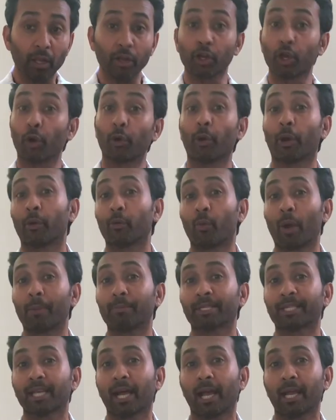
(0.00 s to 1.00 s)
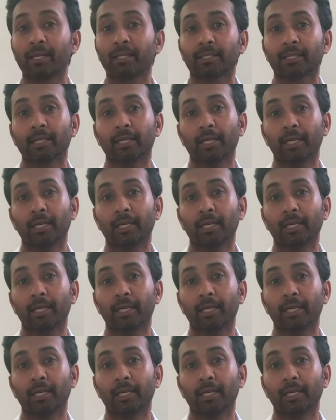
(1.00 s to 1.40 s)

Go to our website,